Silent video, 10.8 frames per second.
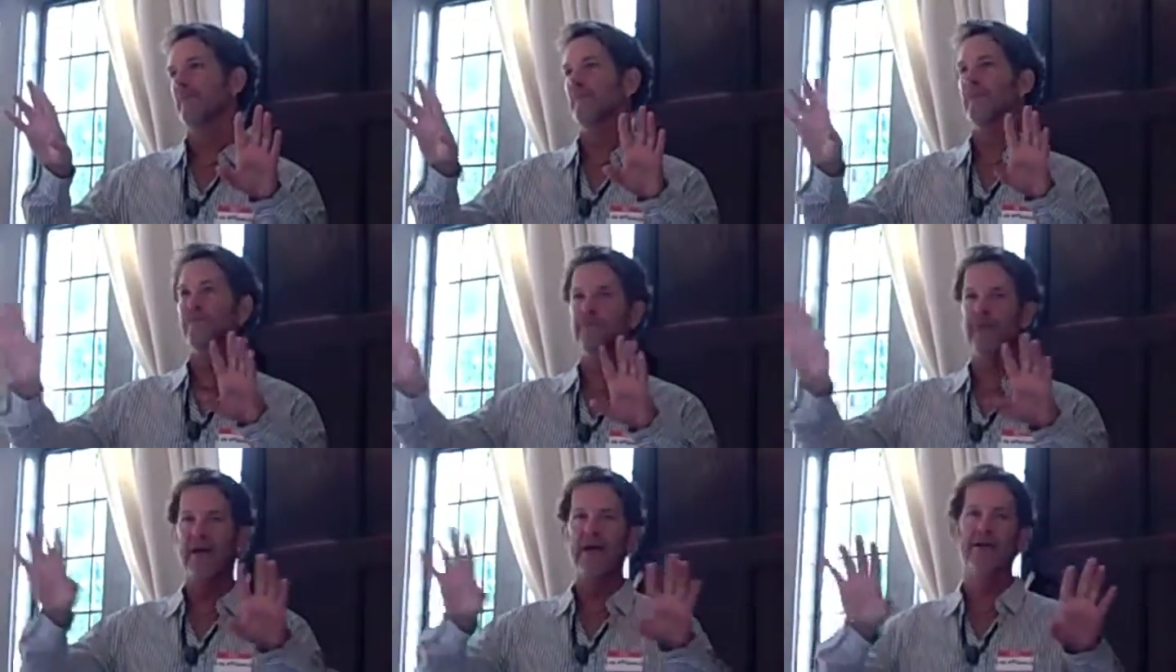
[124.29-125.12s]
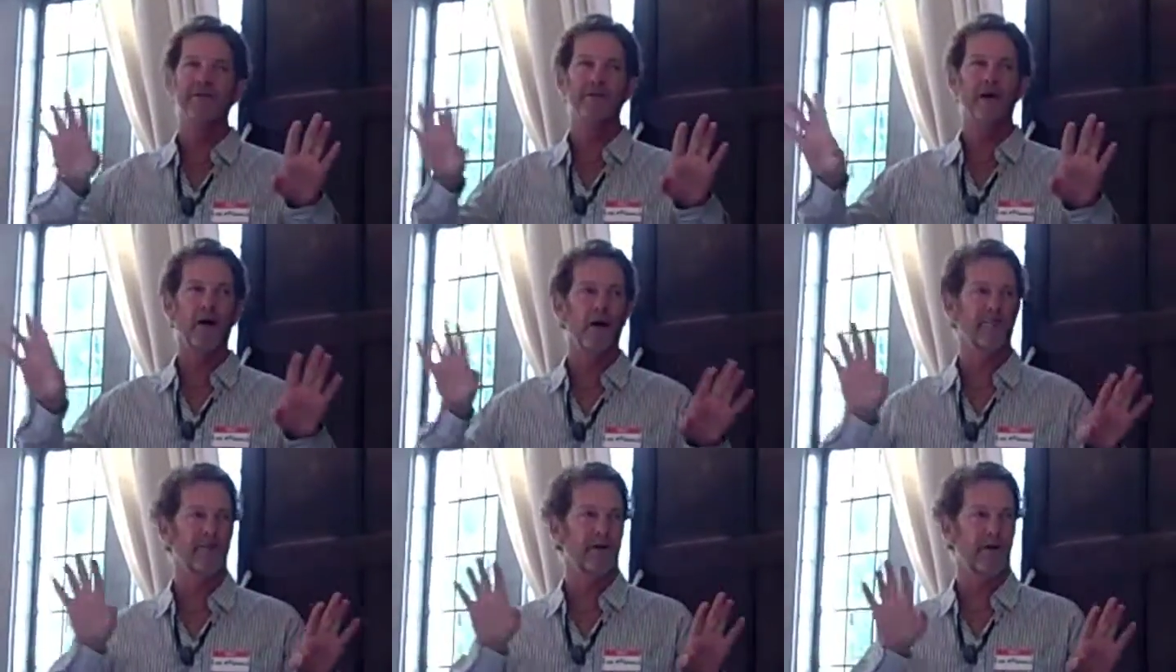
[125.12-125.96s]
reflects
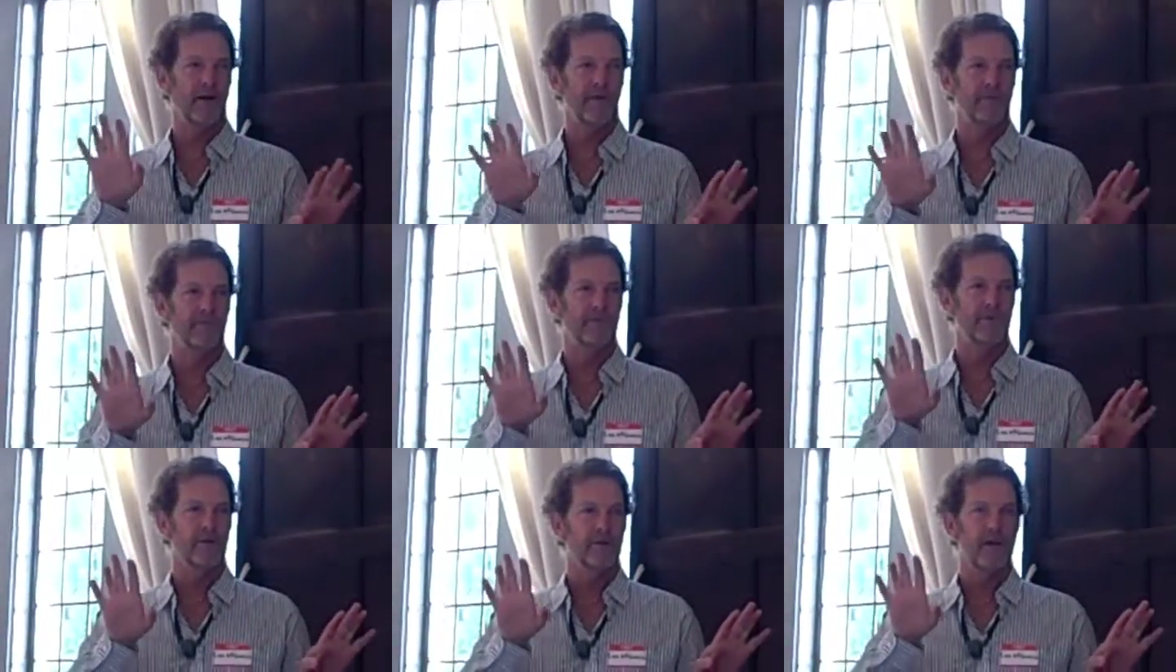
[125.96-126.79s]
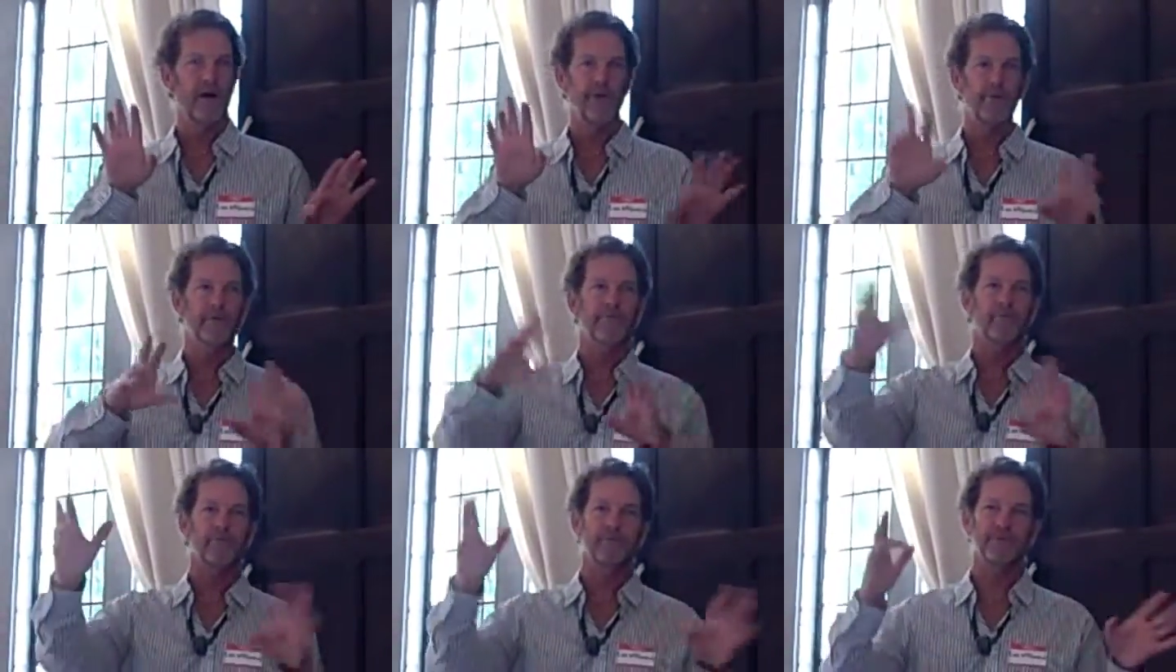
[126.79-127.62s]
off of other
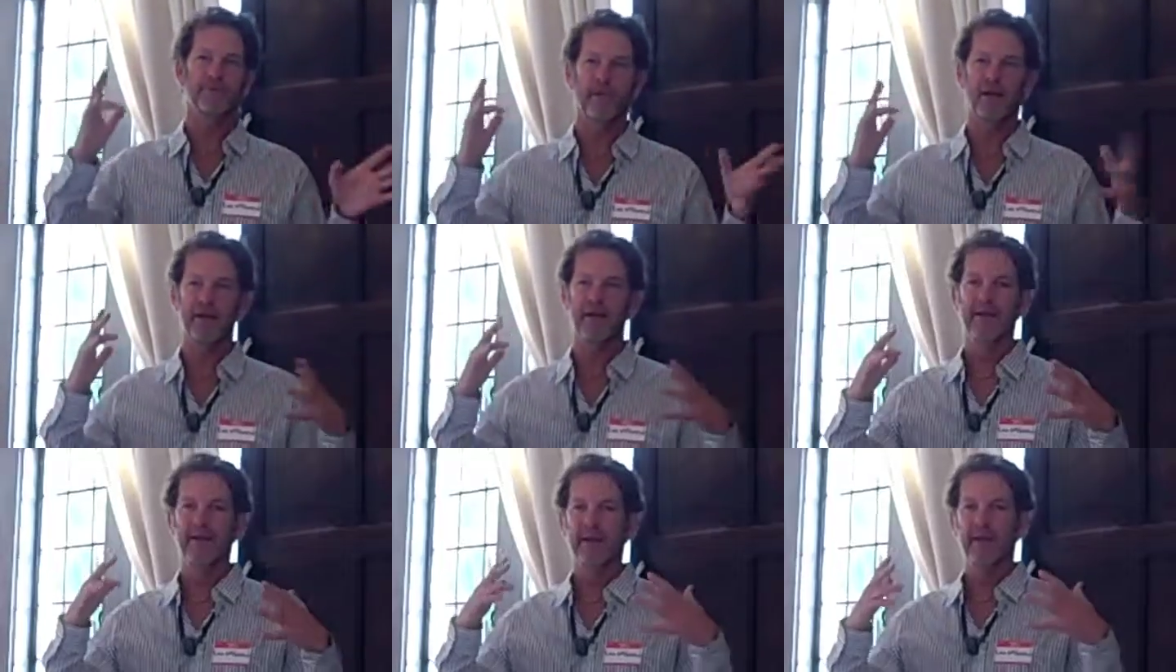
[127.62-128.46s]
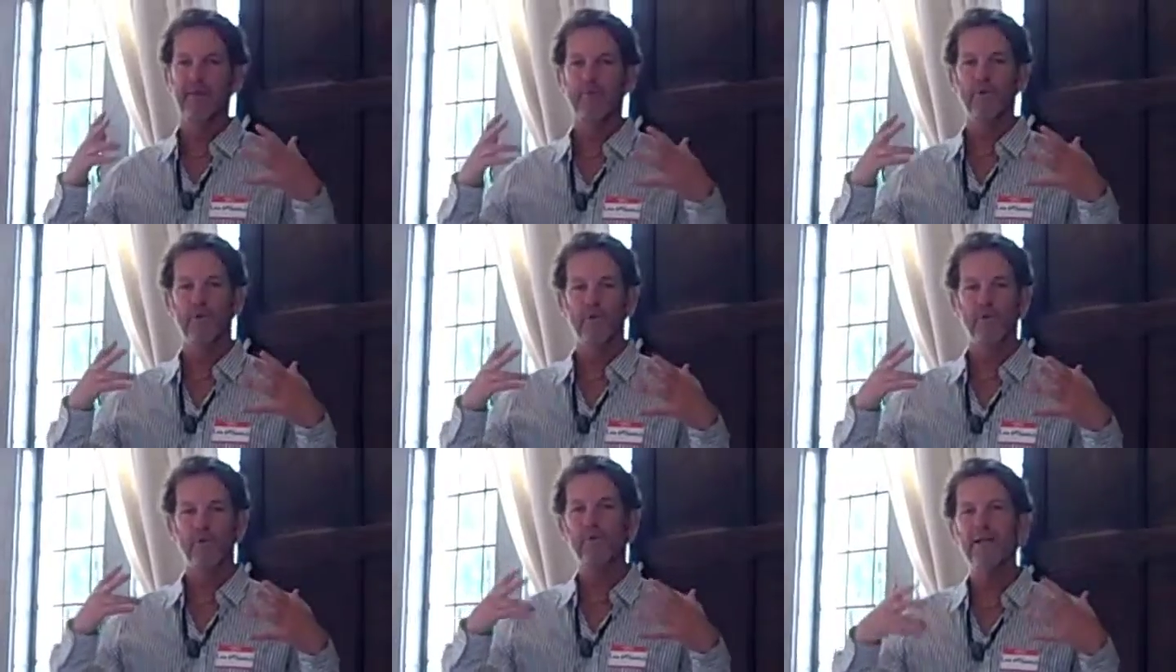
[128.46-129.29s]
forms of light, and we're
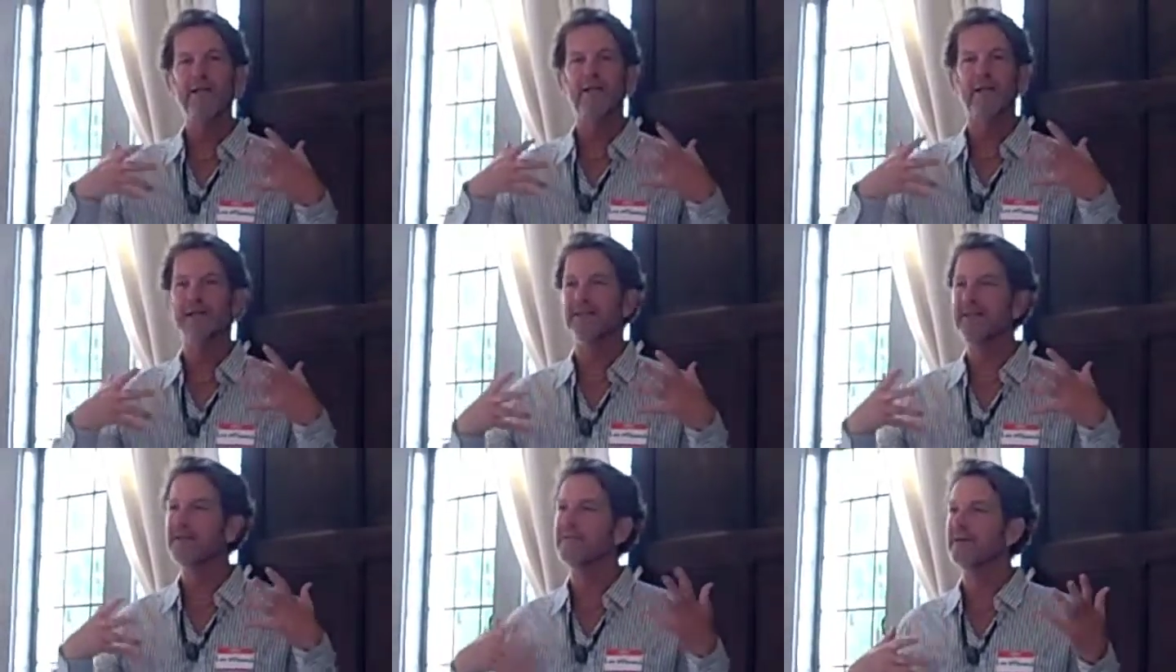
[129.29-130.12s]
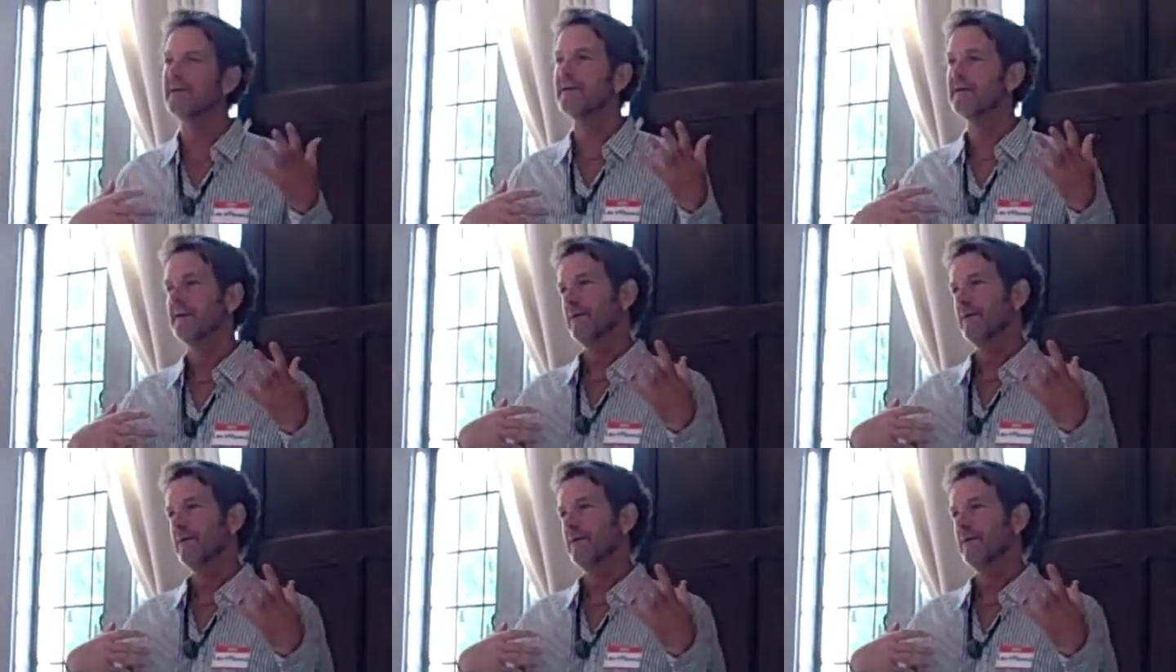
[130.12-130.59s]
really a living